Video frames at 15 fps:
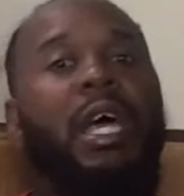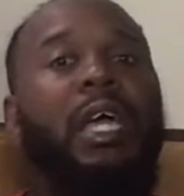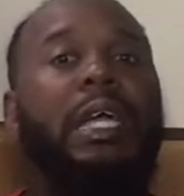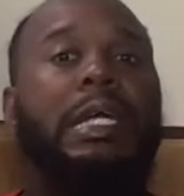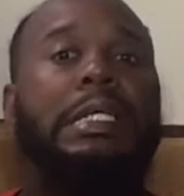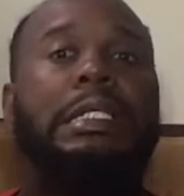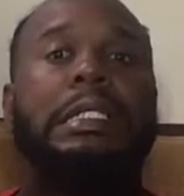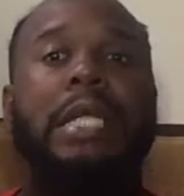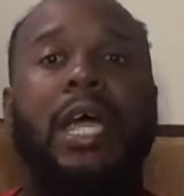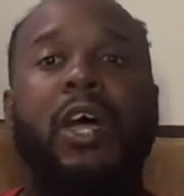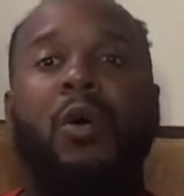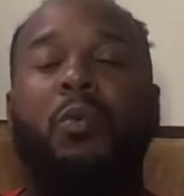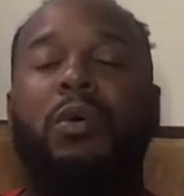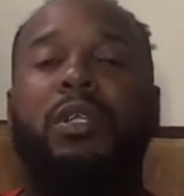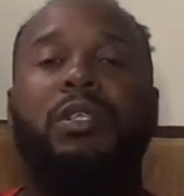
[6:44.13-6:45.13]
He is
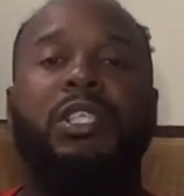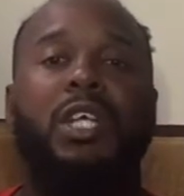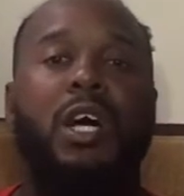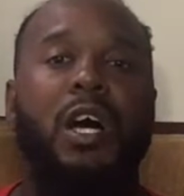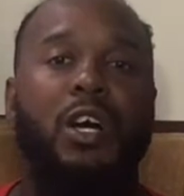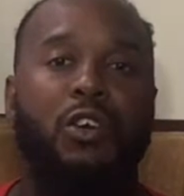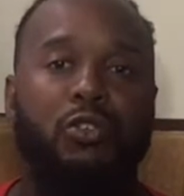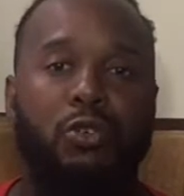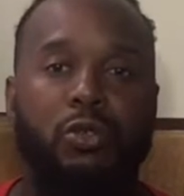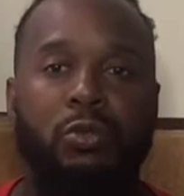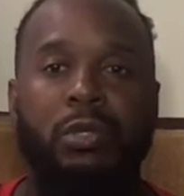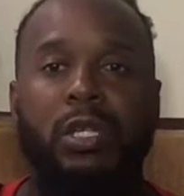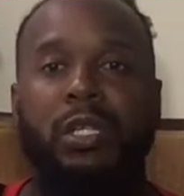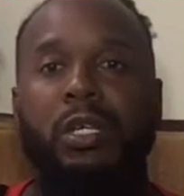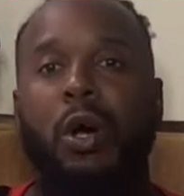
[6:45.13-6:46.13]
now with John
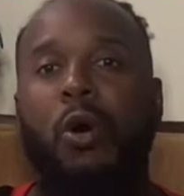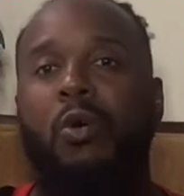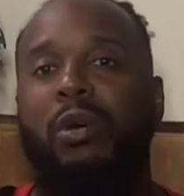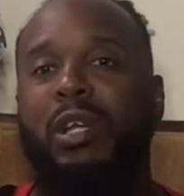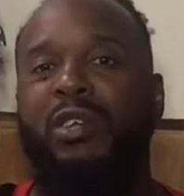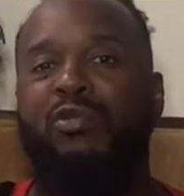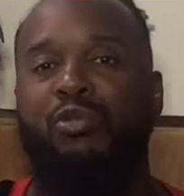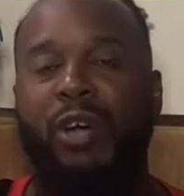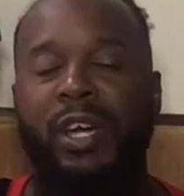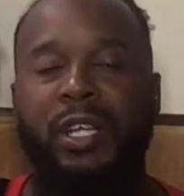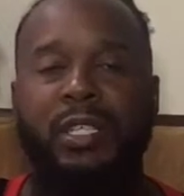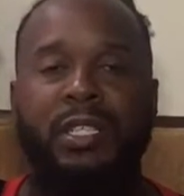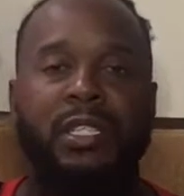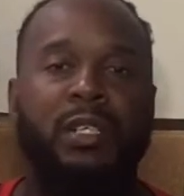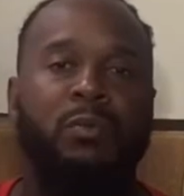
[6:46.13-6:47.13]
Gruden and the Oakland
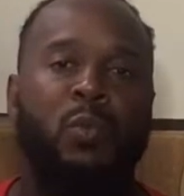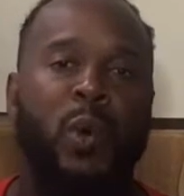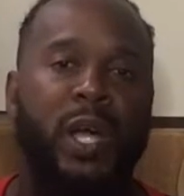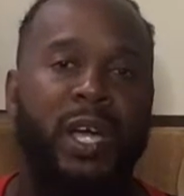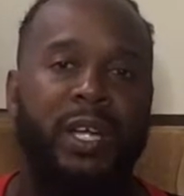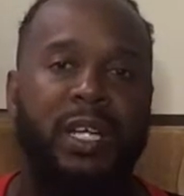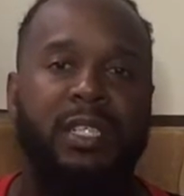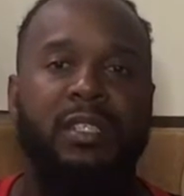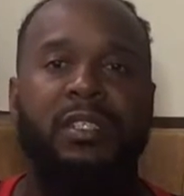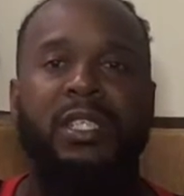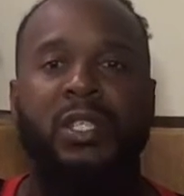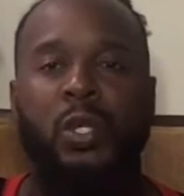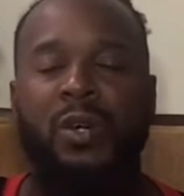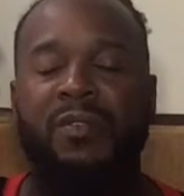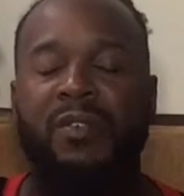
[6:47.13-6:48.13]
Raiders, wearing that
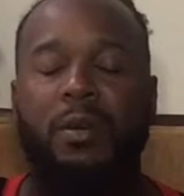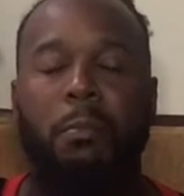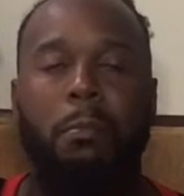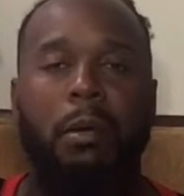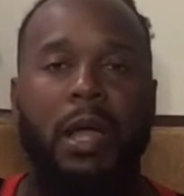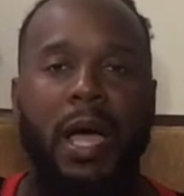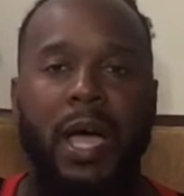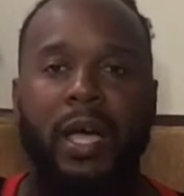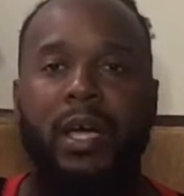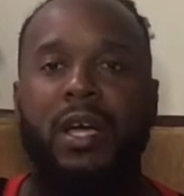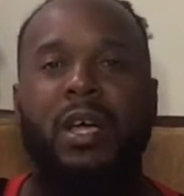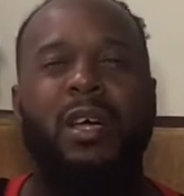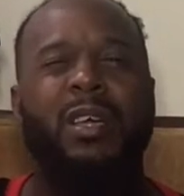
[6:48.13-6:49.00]
silver and black.